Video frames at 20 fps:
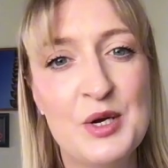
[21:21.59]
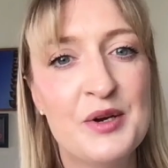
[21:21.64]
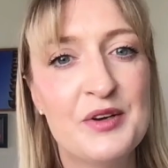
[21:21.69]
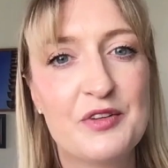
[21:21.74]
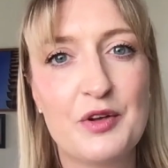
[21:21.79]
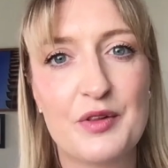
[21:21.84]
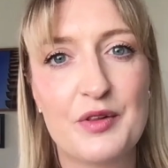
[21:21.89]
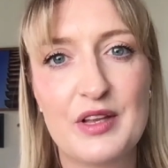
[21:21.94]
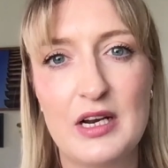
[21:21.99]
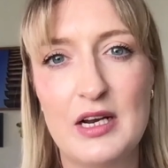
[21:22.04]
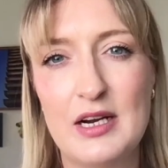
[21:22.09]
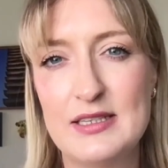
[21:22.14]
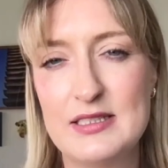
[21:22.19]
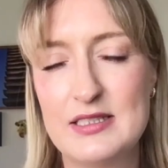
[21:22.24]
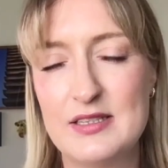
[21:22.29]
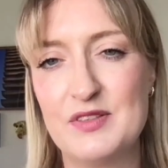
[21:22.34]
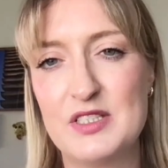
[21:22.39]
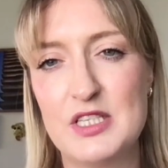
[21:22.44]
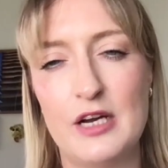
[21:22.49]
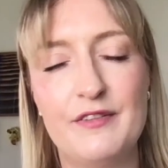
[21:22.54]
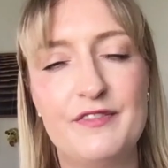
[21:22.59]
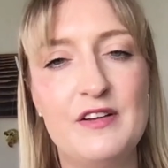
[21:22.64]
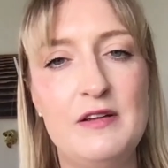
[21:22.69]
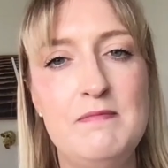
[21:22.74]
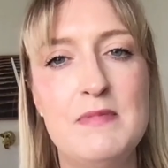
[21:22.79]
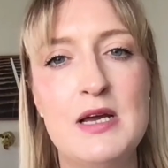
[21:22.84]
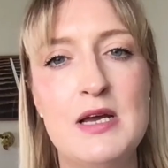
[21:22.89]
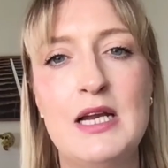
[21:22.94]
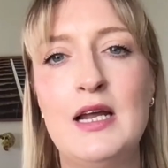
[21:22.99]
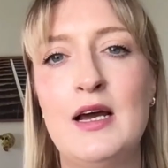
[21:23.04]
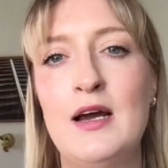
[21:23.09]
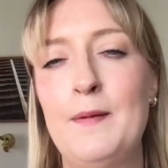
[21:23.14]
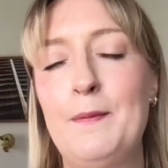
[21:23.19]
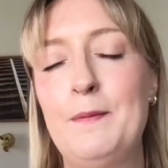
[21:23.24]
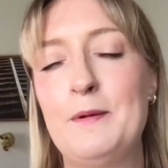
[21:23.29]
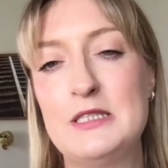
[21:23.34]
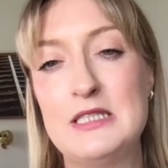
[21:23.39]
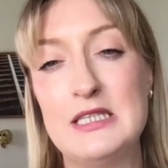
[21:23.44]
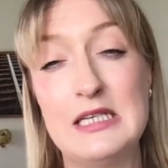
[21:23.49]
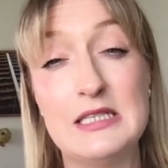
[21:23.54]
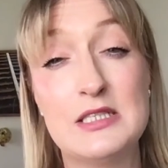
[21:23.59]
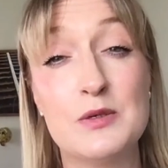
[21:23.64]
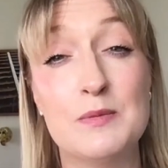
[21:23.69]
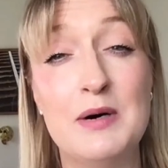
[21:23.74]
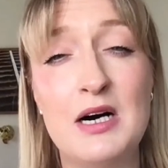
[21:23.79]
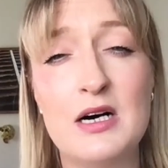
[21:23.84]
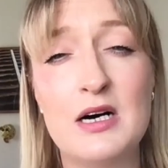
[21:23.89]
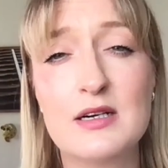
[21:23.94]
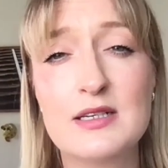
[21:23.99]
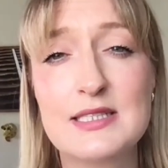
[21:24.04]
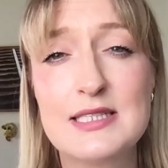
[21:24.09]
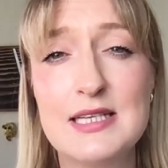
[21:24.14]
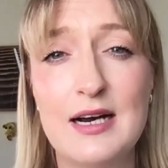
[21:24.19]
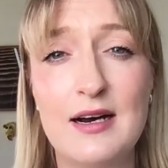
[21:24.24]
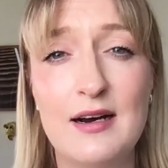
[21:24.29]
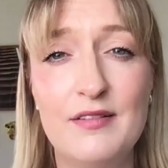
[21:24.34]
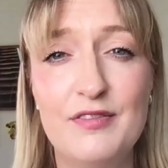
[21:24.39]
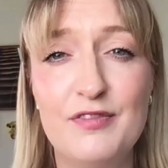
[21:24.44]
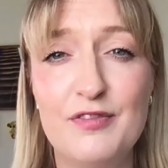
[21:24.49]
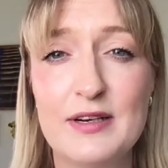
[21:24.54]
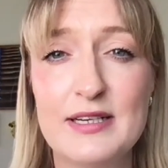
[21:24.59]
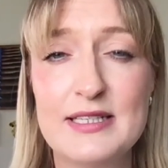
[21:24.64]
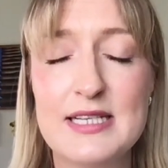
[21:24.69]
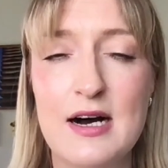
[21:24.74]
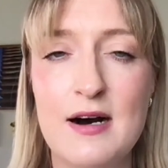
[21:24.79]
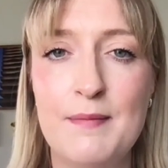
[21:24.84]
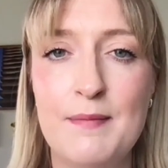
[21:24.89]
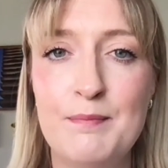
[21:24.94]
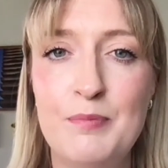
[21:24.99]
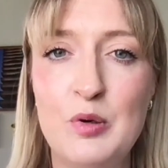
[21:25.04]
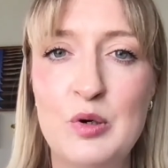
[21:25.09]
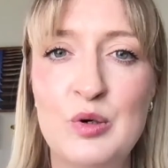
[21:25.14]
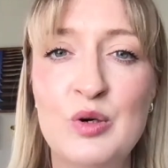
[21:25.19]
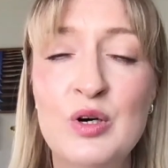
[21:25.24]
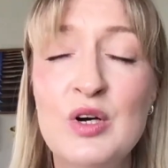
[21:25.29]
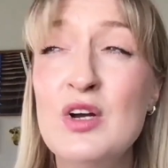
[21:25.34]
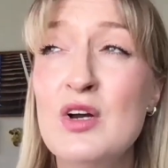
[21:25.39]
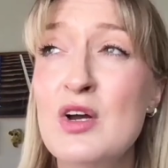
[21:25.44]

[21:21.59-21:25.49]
got the likes of Sophie Miller, Pretty Little Marketer, for example,